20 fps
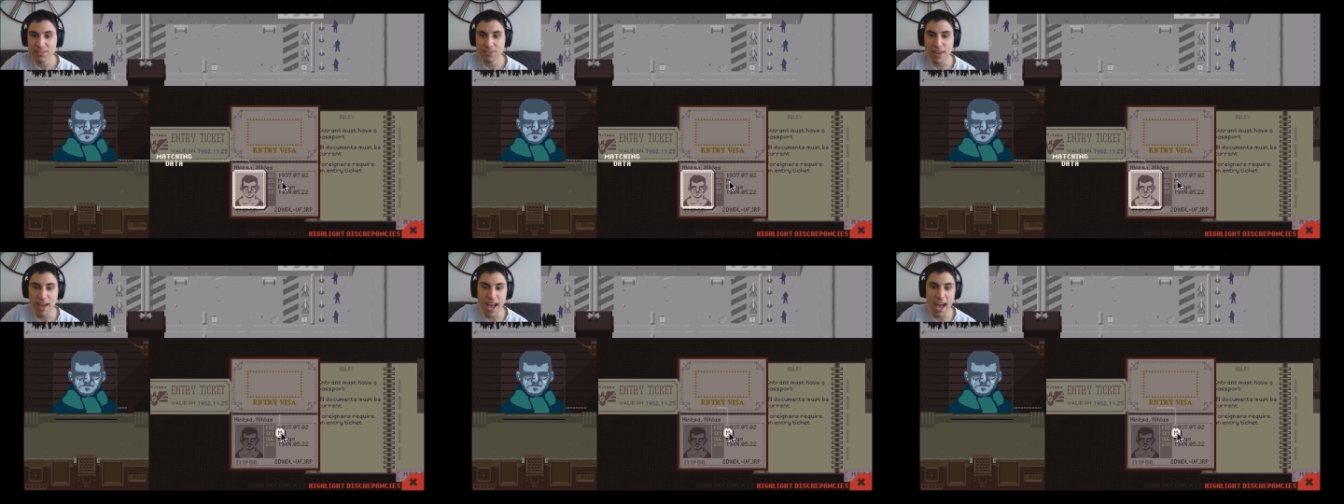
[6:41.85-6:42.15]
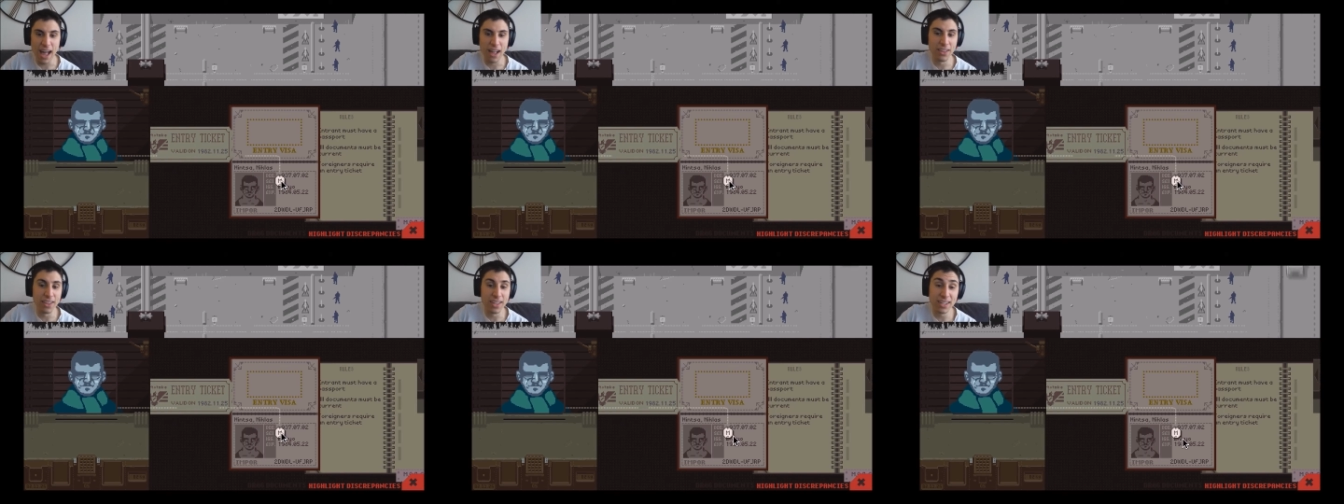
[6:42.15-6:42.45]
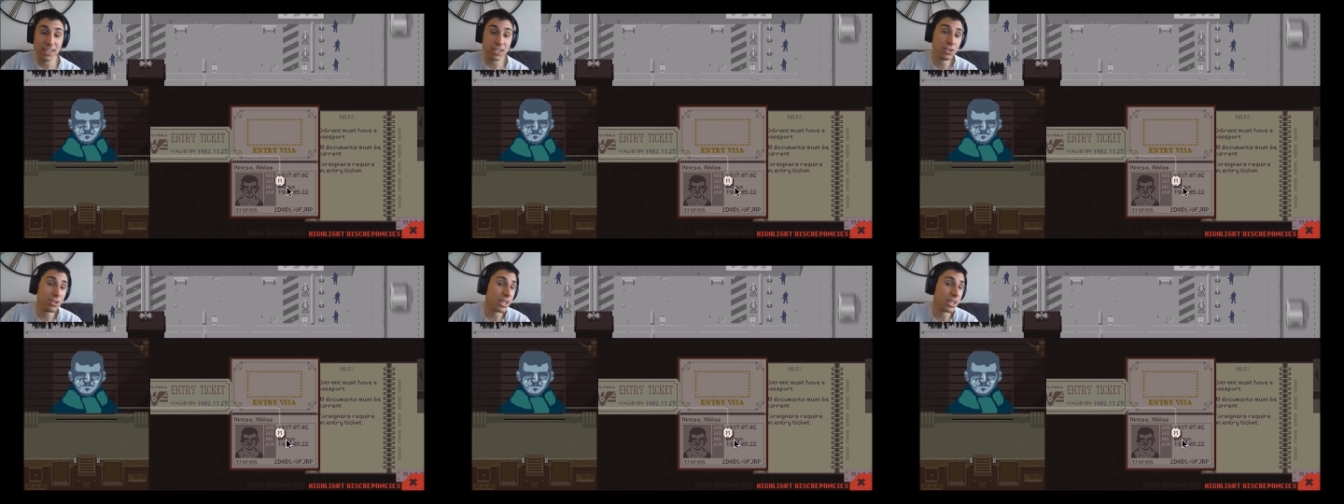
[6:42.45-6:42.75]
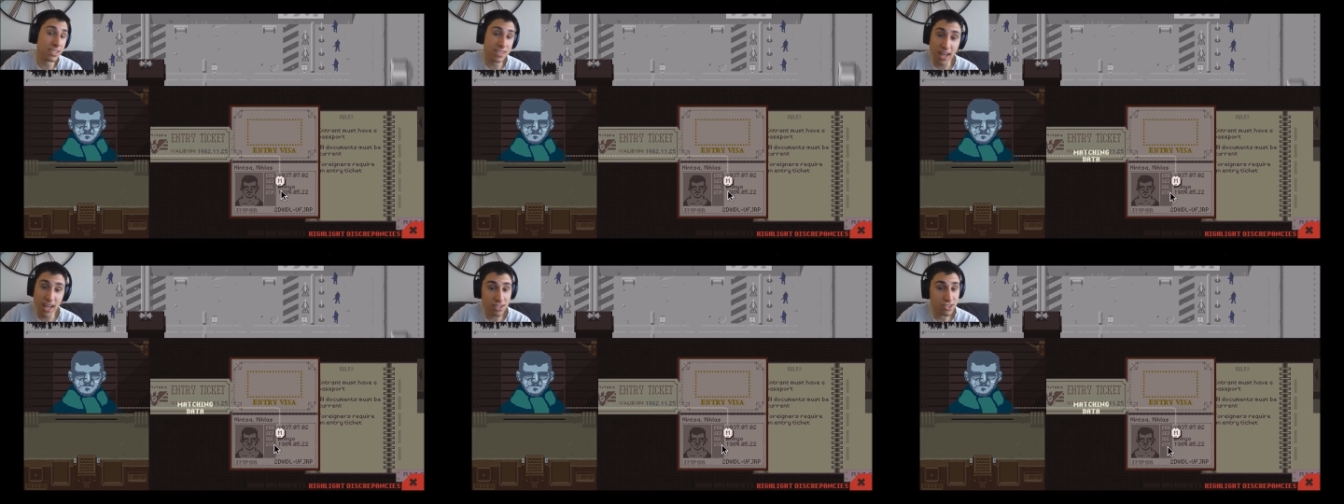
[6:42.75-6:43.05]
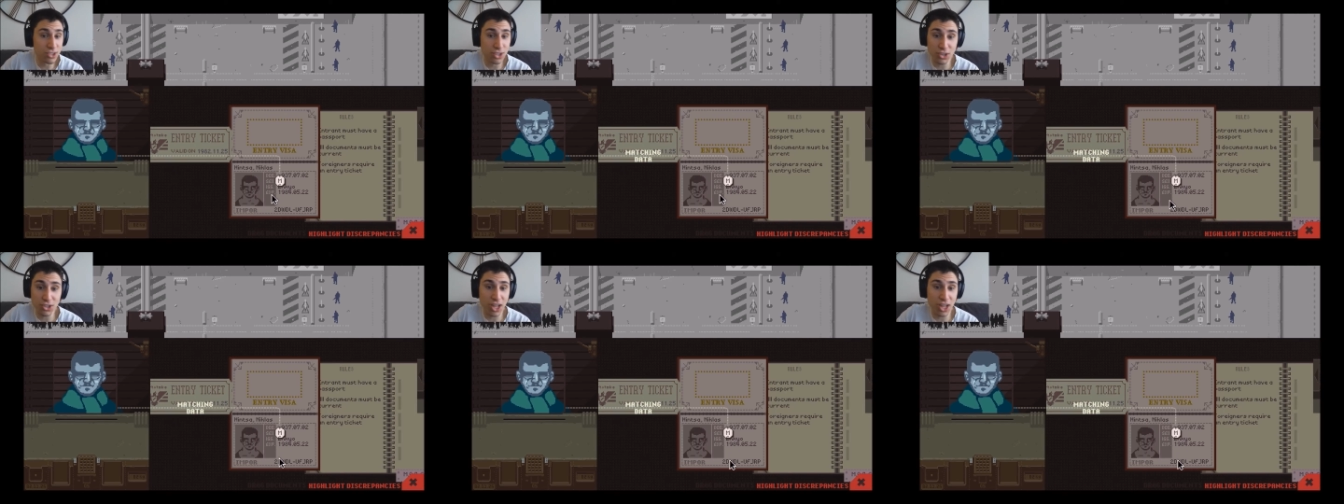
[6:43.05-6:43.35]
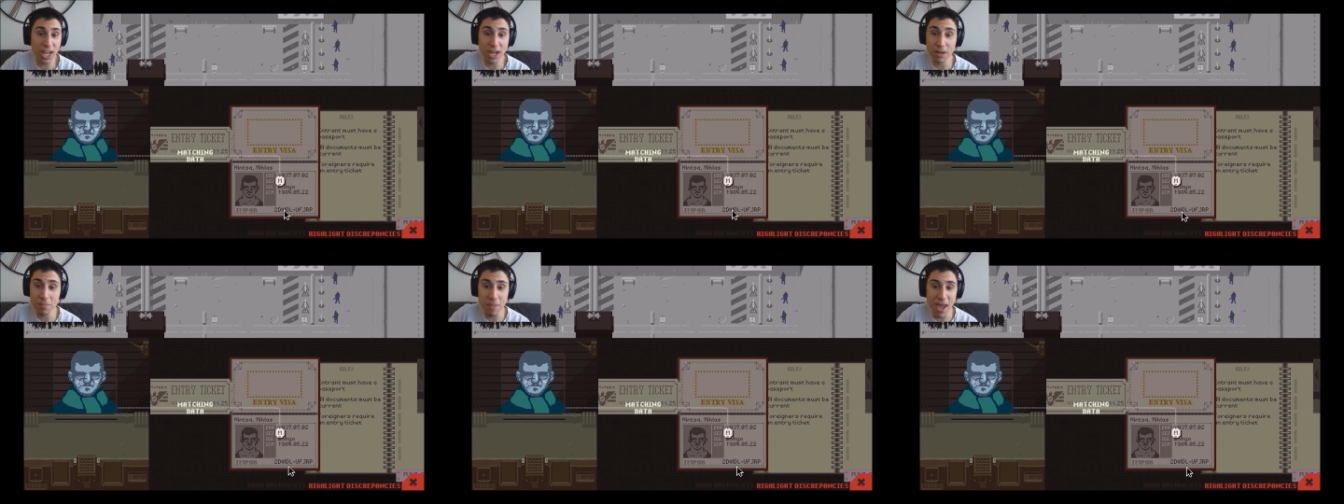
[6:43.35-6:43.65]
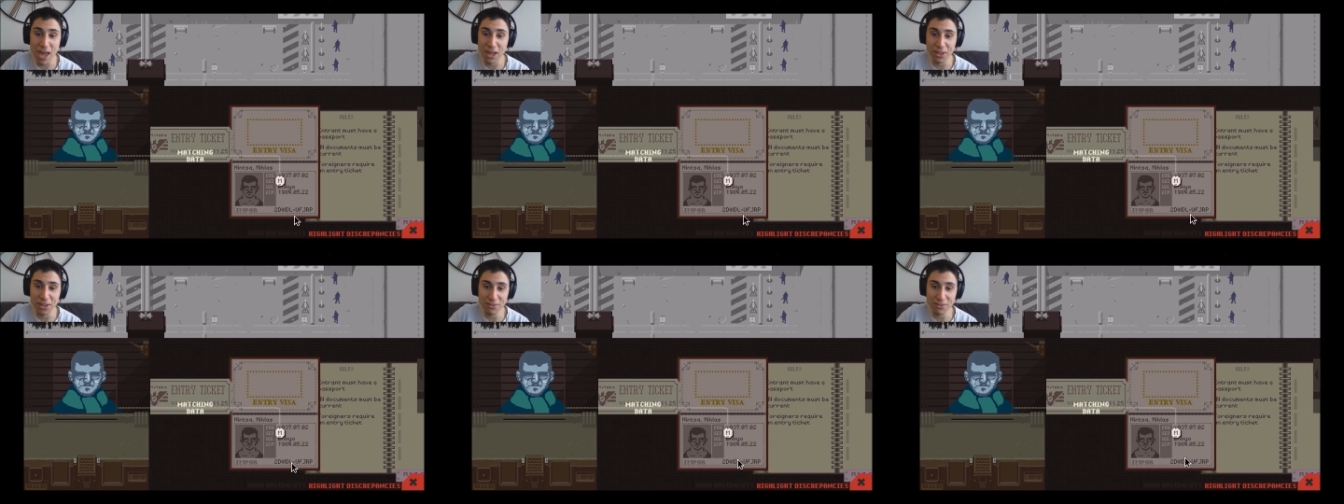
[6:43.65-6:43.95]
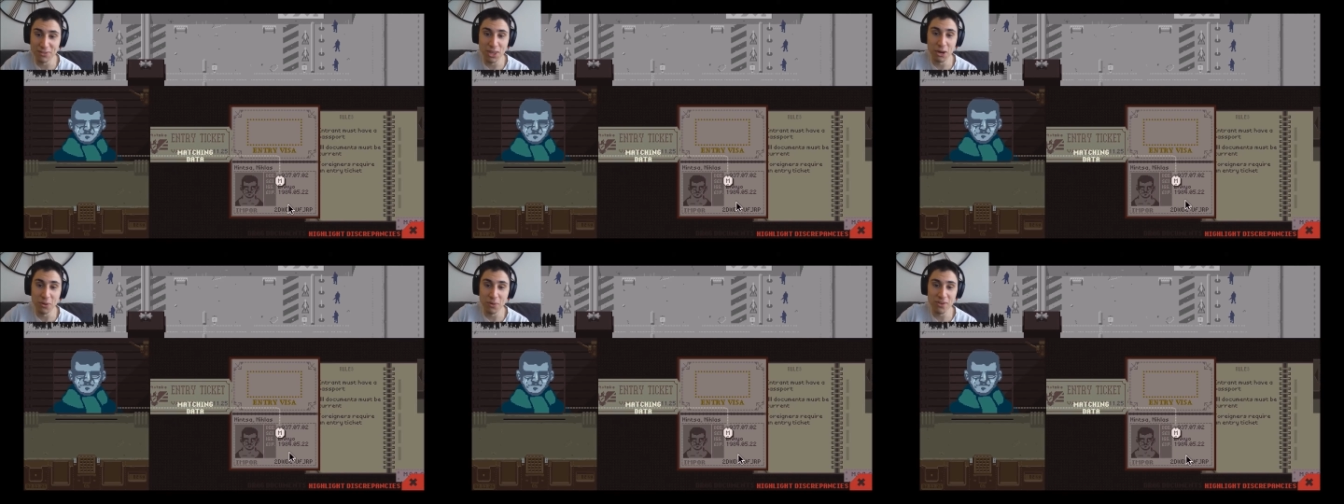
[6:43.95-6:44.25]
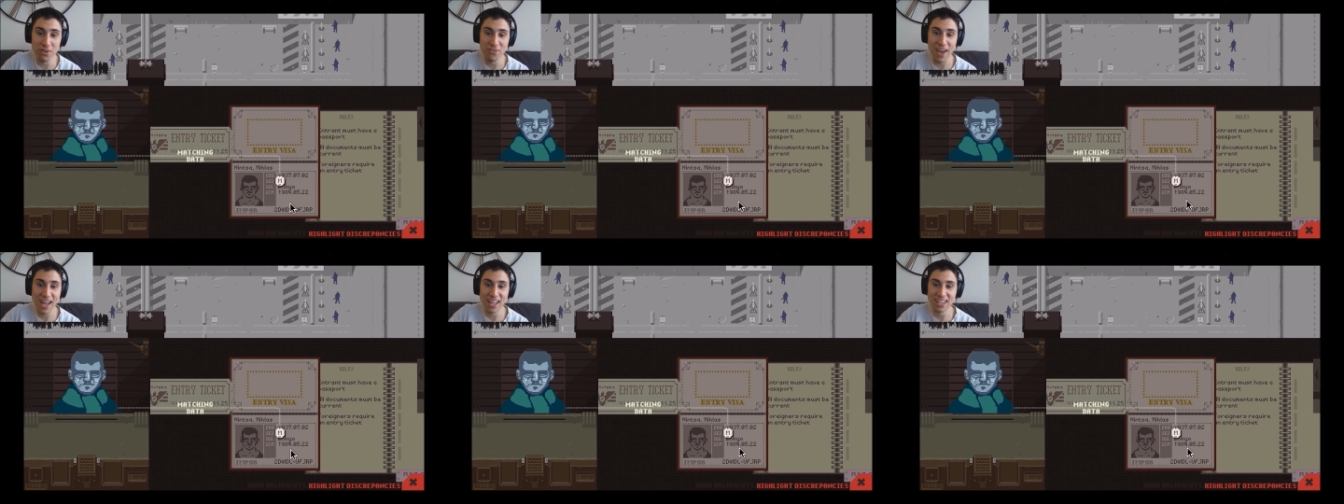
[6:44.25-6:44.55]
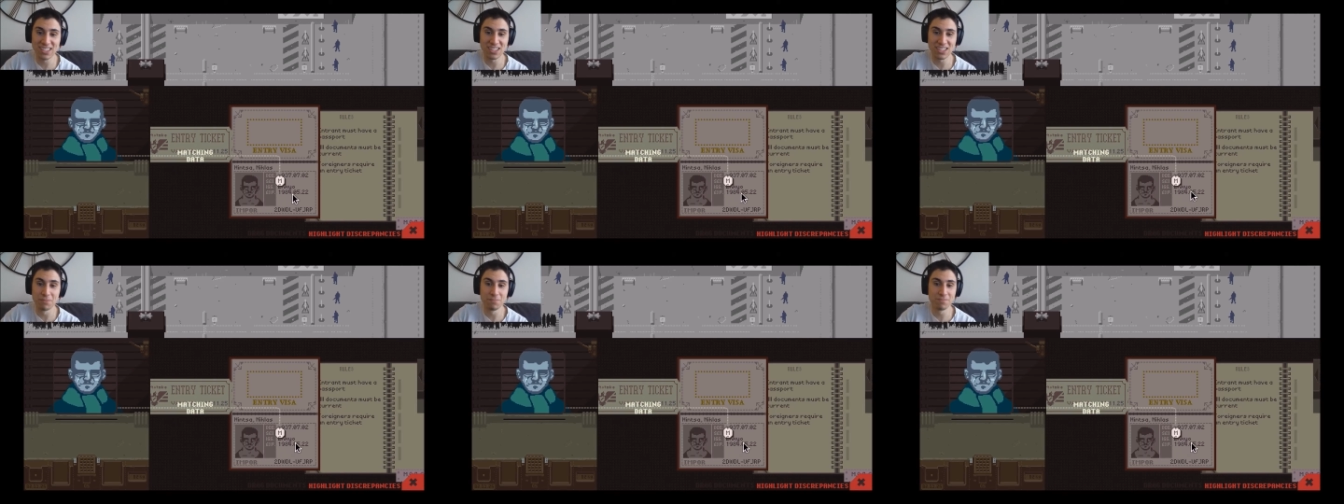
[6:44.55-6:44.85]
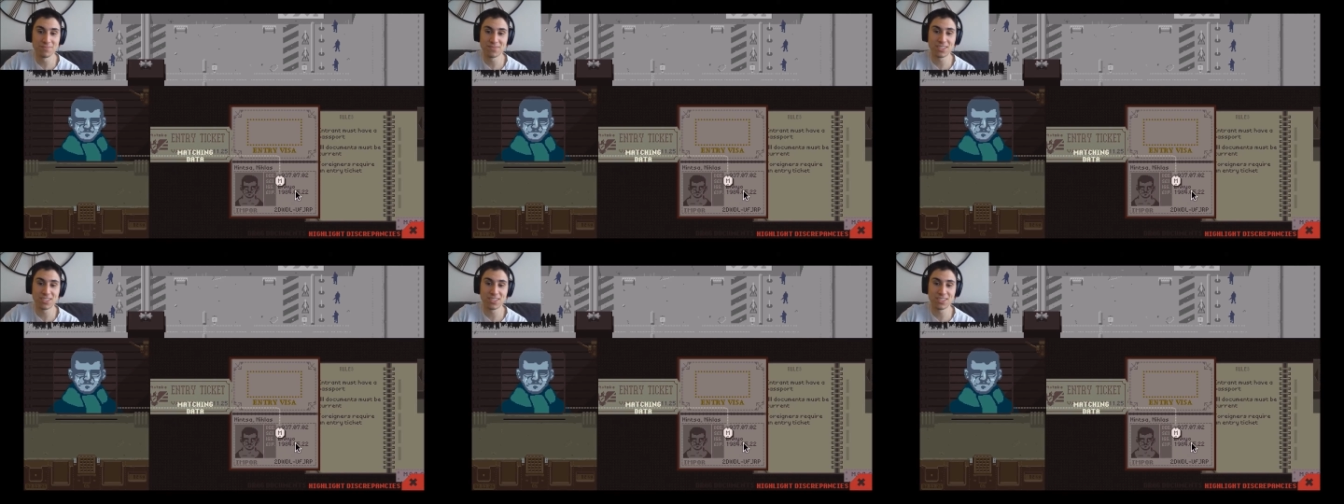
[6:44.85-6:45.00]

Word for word: Valid. He, he does look like a male, even though we've had some,